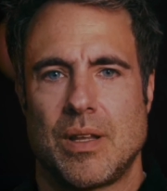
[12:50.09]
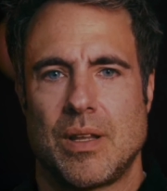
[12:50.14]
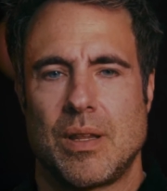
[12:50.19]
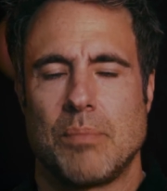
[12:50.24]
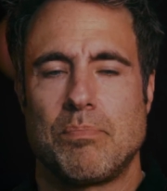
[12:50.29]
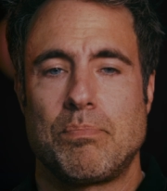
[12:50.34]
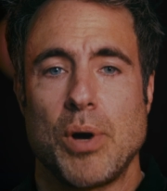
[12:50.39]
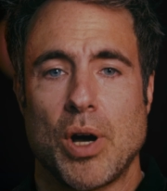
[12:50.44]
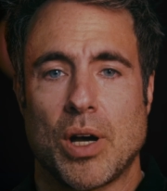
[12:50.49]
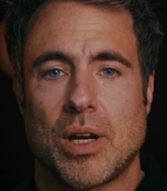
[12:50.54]
The
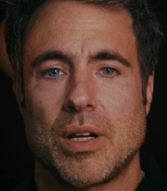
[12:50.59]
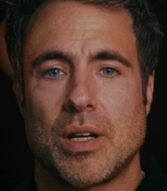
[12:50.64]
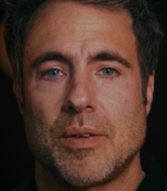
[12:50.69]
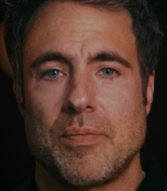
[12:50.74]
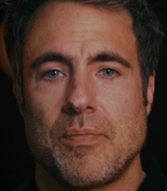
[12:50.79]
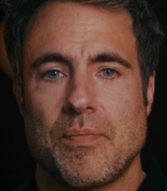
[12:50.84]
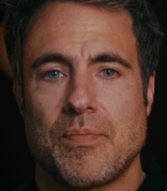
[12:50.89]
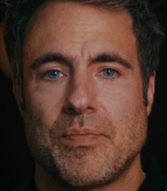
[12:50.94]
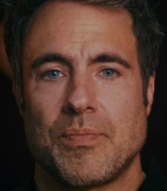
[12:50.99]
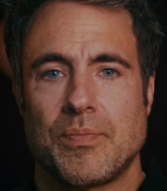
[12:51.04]
book
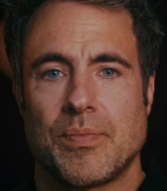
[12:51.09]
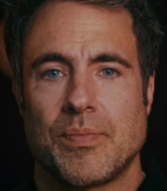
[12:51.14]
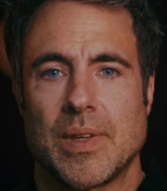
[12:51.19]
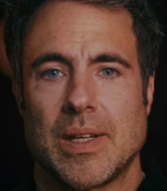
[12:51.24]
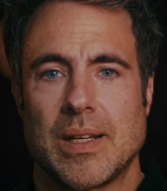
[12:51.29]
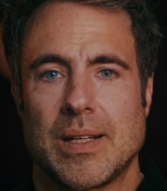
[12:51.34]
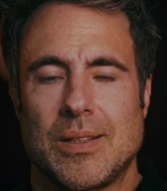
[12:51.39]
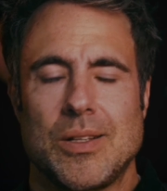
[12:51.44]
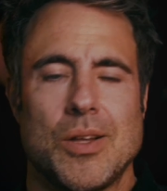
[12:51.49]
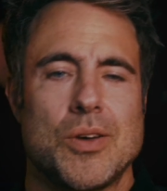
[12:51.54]

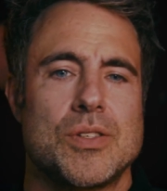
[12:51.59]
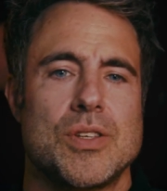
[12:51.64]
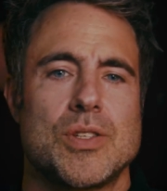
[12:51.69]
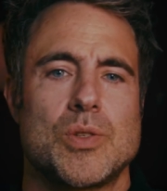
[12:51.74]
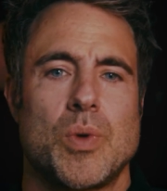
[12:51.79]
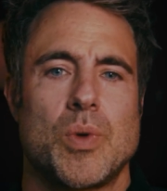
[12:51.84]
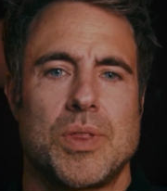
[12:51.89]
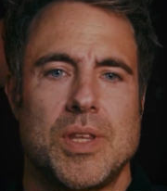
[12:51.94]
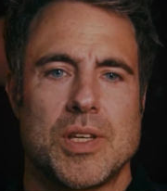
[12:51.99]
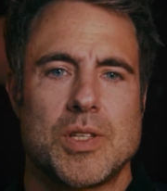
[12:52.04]

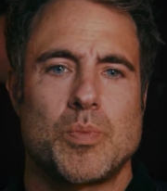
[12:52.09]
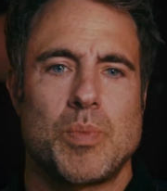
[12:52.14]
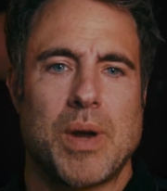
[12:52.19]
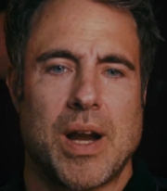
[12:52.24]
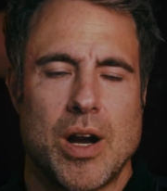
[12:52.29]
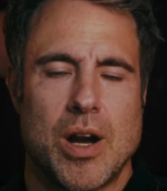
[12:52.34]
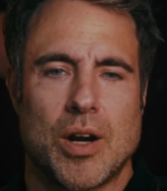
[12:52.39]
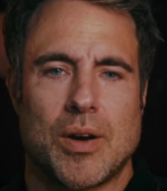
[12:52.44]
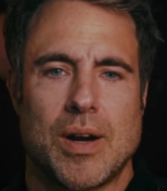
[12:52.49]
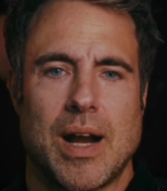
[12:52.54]
closes with this
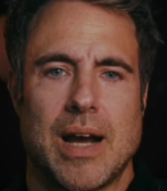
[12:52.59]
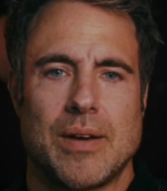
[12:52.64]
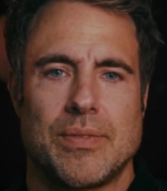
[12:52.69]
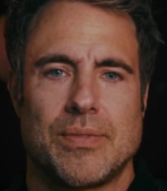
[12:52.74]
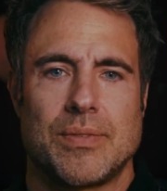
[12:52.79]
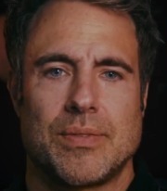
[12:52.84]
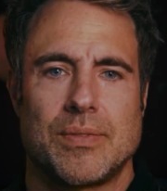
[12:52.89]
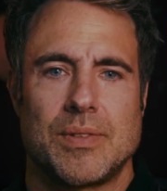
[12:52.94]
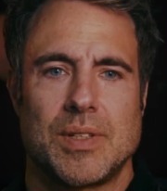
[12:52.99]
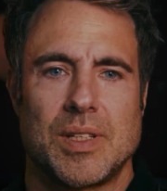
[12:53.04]

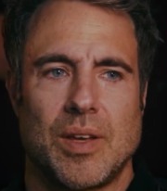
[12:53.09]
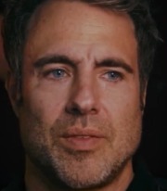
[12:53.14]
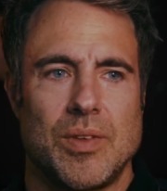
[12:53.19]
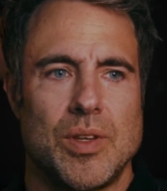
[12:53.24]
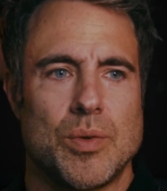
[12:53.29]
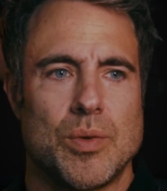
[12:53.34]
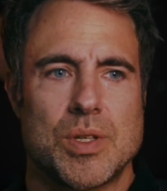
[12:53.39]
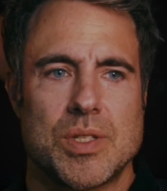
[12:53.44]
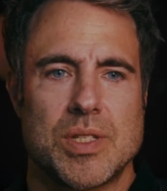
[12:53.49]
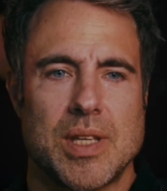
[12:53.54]
paragraph to give
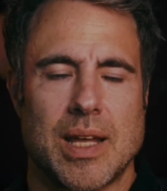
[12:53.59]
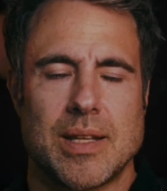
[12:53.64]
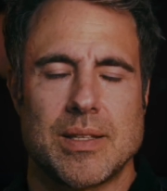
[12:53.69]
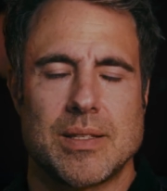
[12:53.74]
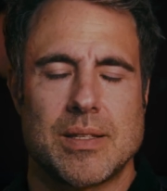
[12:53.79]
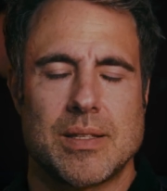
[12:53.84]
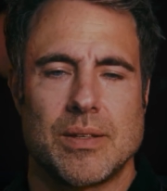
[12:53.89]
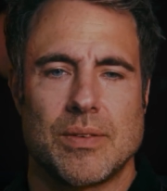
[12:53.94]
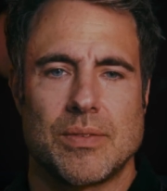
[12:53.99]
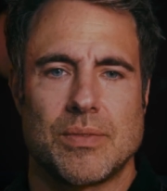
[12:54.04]
you a
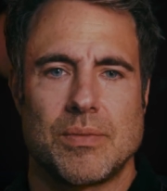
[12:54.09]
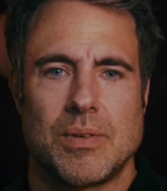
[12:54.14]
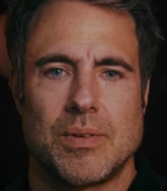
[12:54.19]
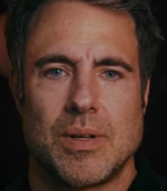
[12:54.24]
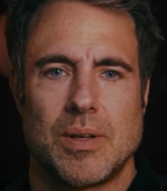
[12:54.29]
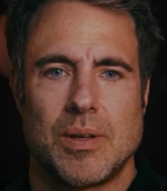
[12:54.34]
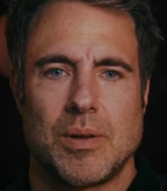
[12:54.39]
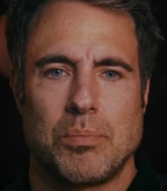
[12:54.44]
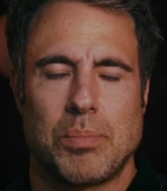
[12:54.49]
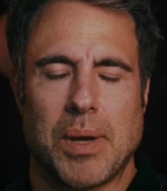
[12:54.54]
sense of
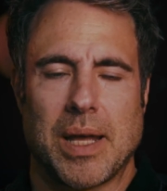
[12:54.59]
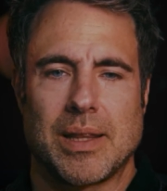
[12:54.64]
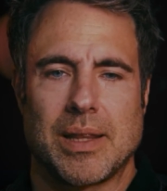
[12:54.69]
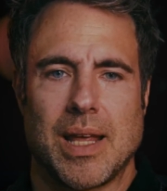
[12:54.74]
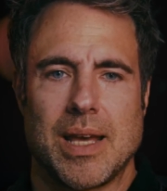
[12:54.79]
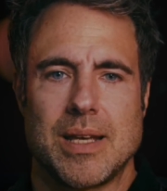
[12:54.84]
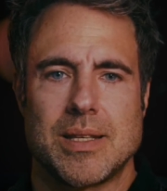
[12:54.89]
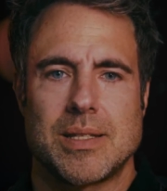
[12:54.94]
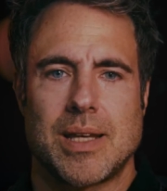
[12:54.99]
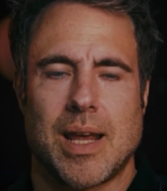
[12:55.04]
Ben
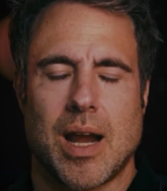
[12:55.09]
Lay's